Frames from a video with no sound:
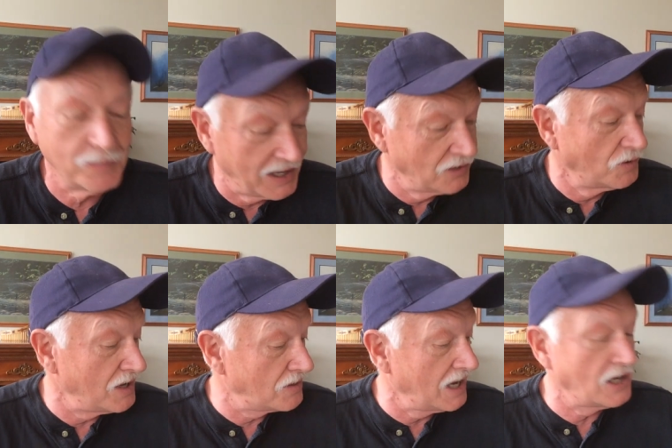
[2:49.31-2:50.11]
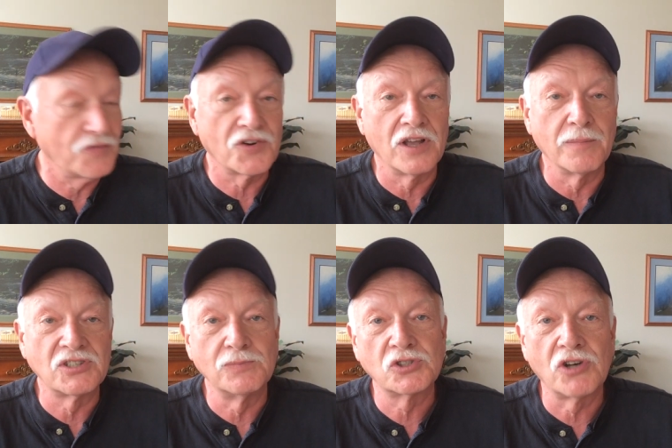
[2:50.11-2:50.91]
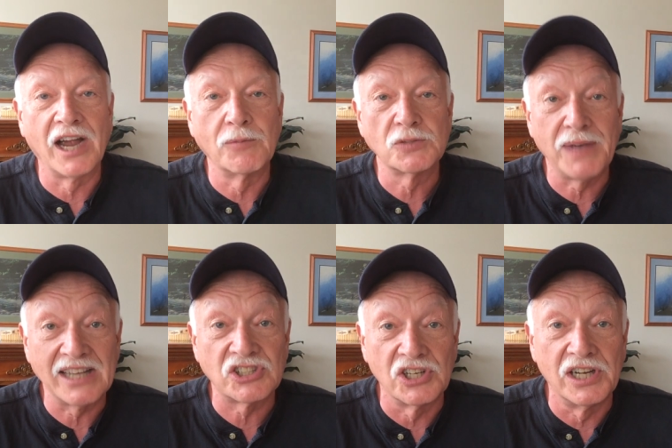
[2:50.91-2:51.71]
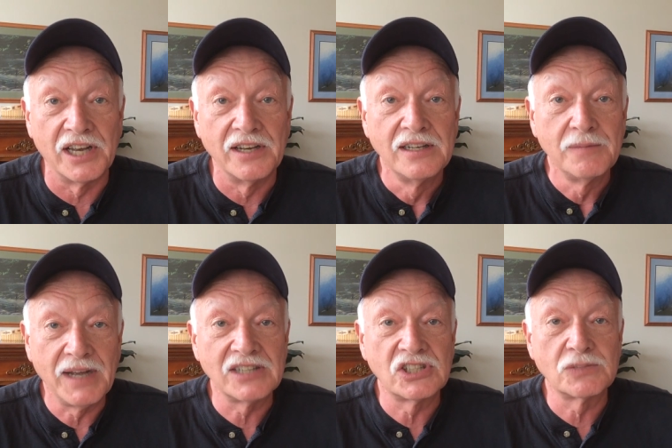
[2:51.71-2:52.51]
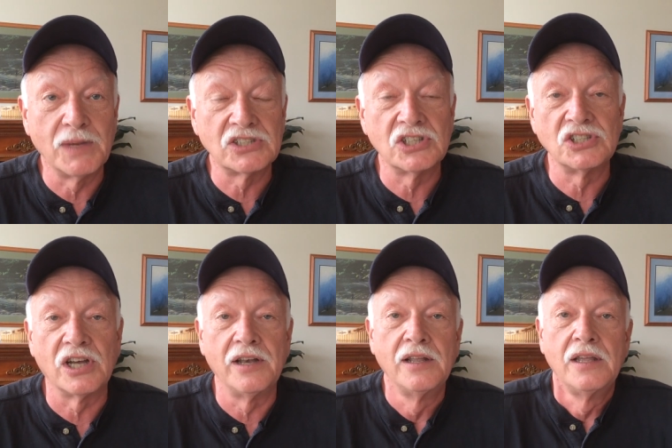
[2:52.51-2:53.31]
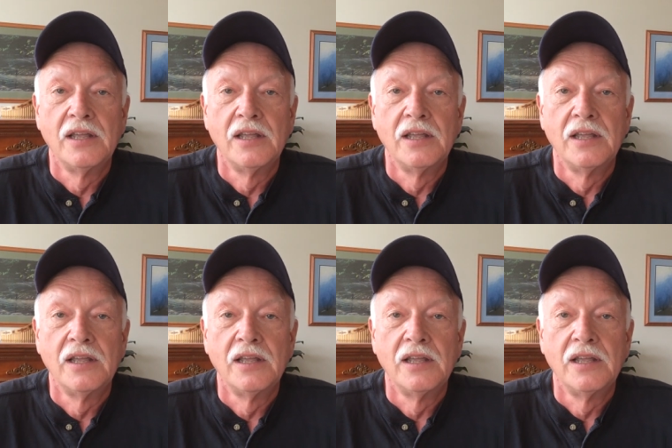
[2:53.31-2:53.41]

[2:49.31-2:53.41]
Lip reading: And by the way, thank you for all the subscribers. Pass it on. Pass this message on.